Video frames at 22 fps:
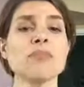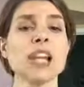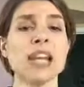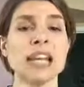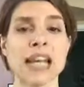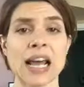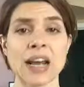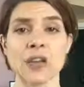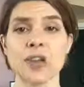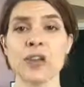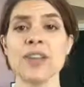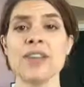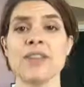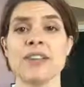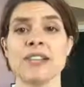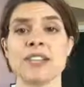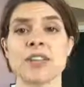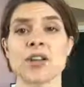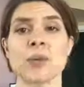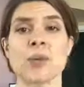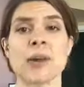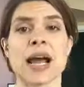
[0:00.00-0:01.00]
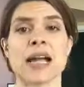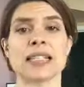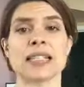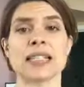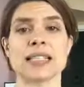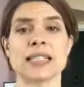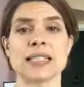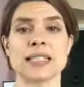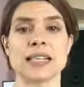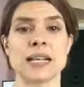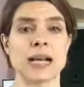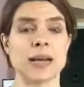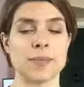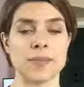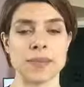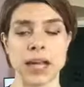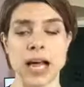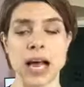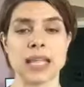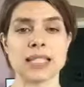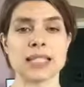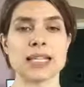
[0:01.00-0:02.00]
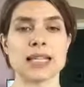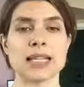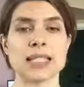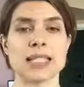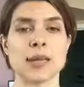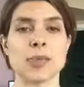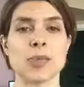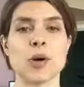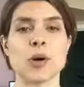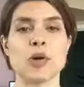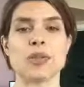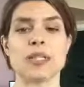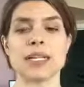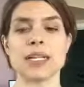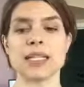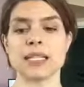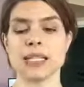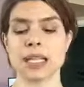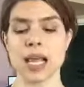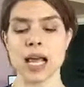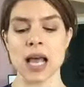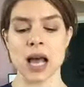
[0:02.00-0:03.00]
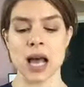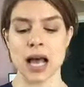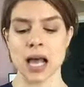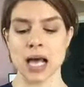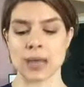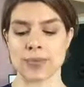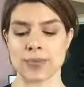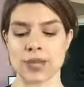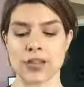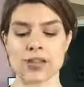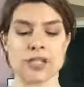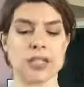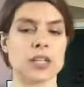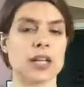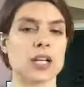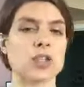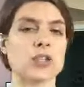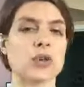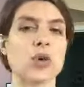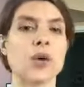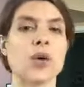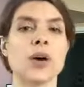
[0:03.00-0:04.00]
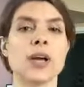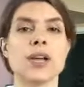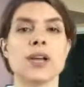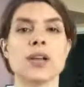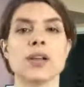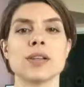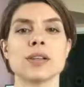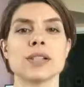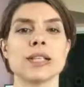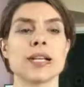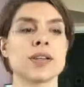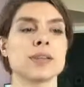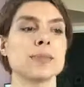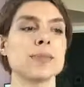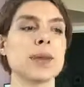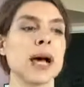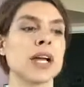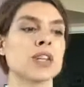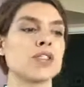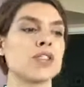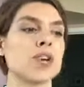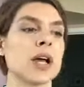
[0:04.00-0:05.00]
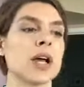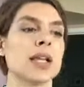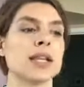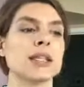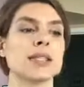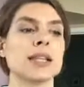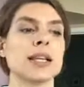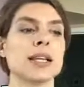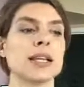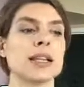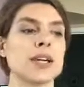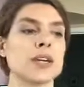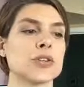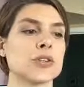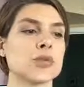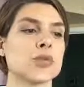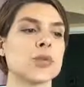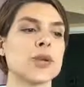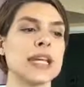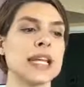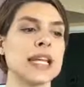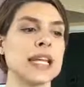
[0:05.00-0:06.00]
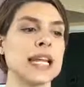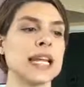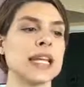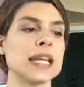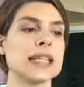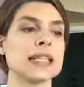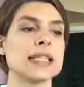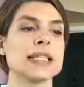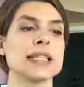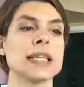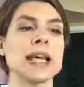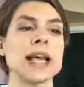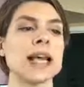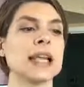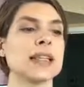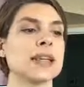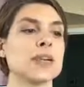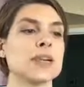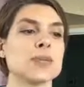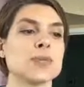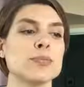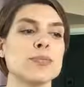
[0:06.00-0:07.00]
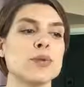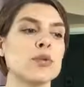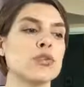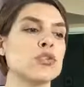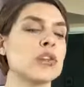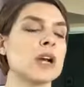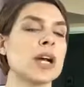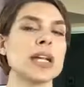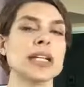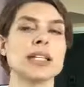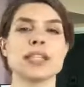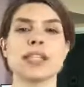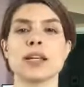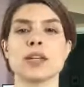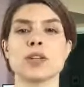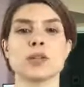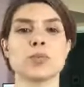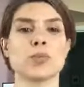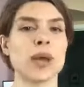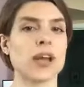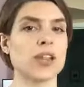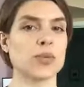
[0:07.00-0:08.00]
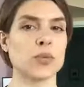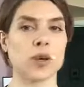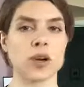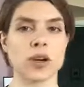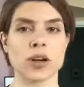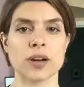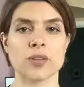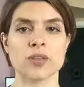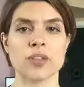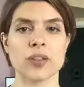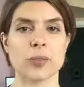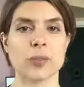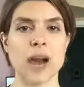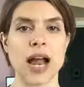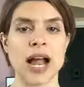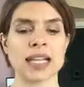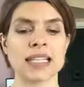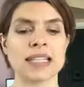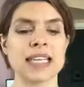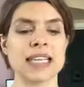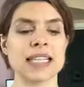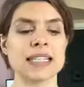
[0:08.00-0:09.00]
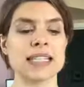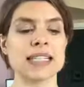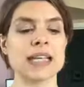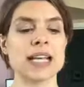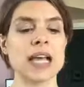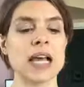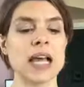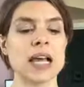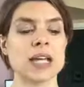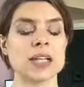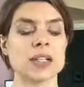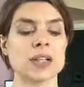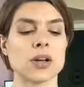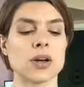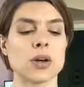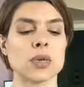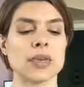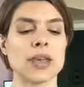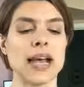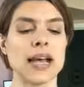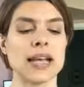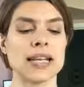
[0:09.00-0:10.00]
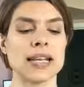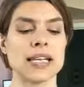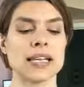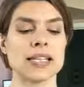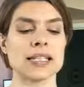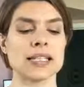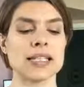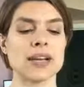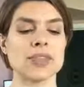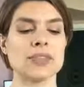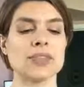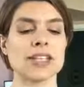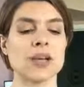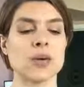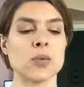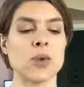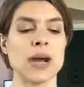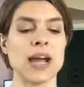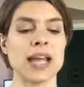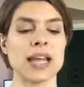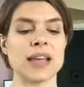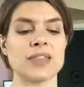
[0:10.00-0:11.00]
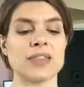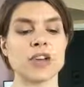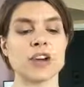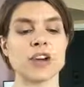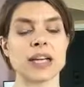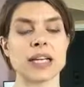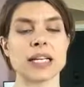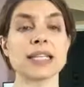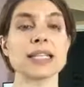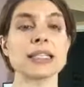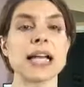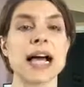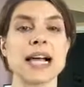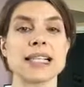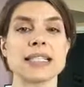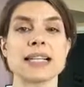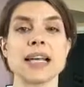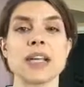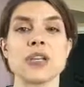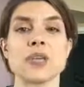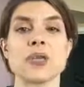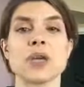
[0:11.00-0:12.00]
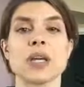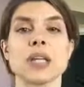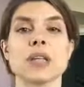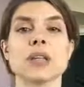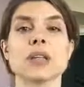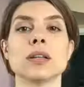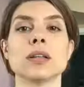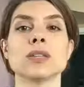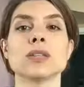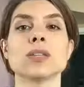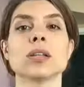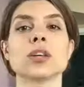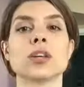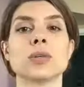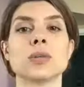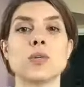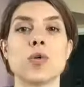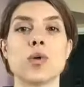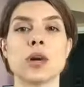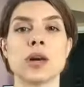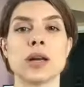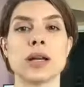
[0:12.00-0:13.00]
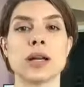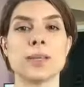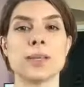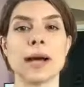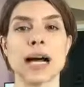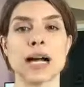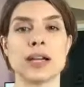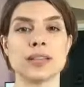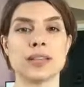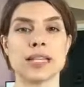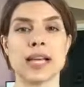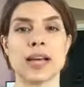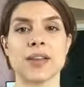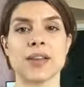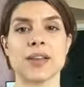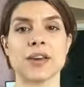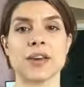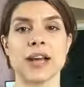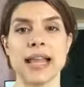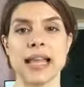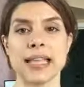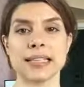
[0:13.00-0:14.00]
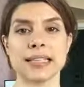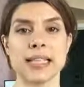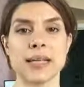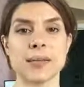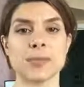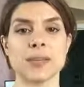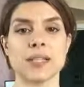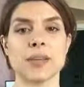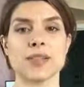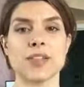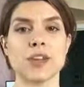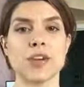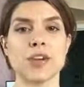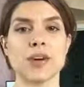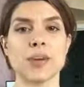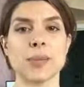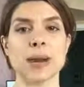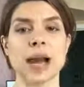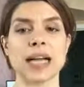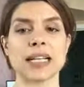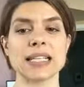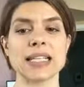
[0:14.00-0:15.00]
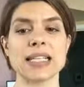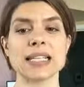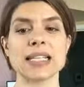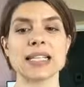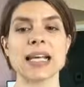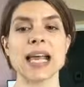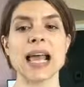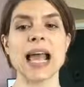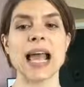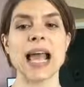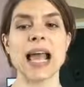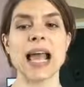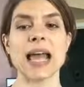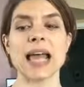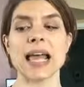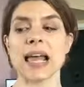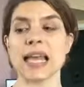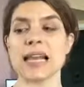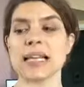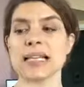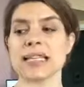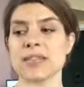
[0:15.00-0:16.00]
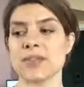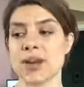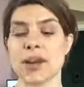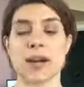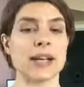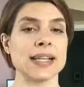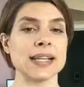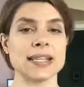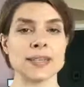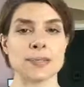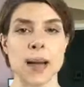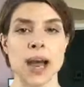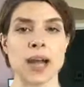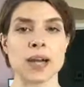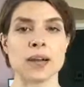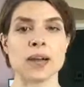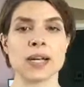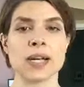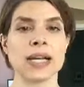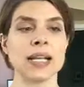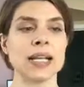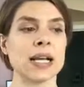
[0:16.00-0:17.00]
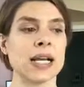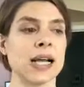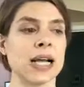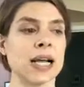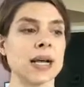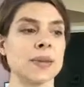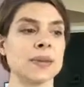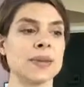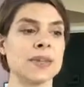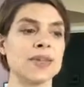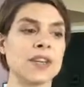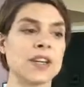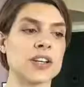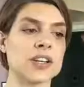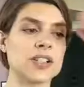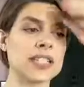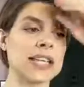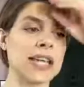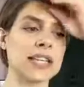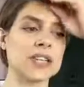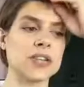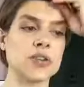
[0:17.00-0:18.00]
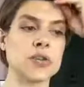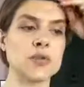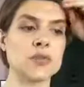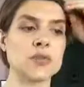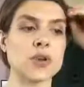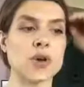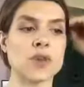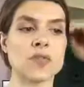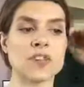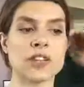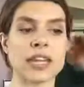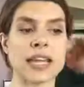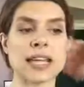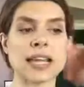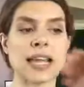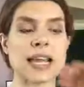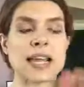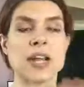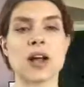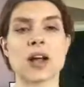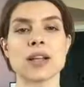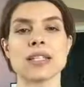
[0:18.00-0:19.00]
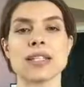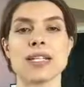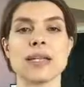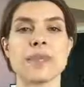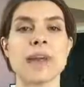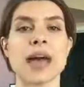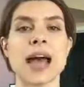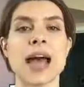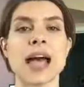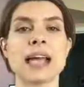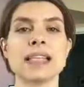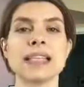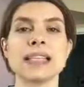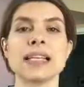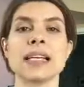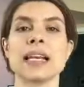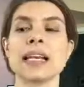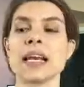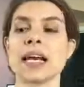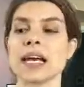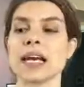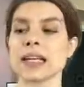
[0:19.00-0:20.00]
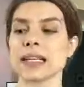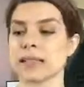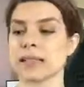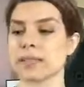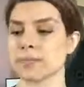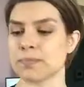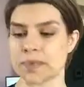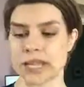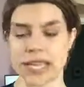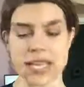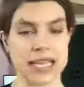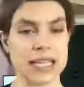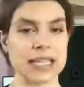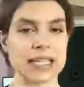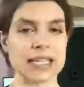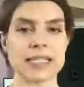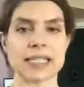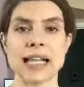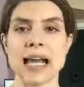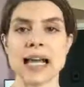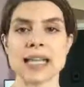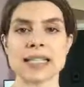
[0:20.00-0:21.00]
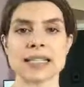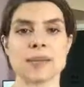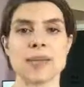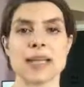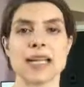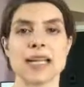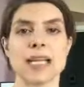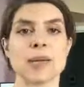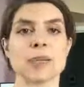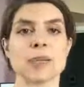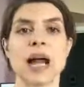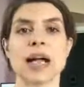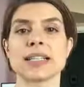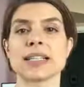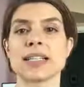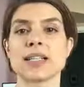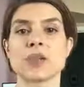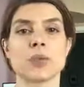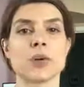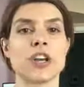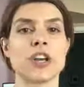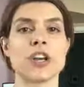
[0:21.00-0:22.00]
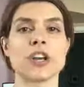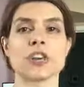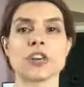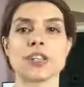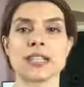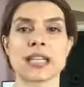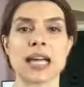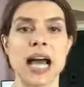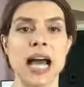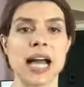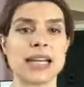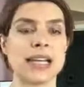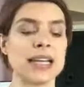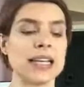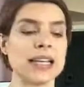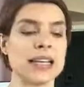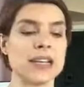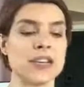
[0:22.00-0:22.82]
not only the physical practice, the asanas, the poses, there's essential oils, there's mantras, there's readings, there's mudras, there's breath work for the practice. So that is definitely a way, if you're in a class, that you can learn more about the other 8 limbs of the yoga practice. And it's very inspiring. If there's days you don't feel like getting onto the mat, being in a class, being in a practice where you're just guided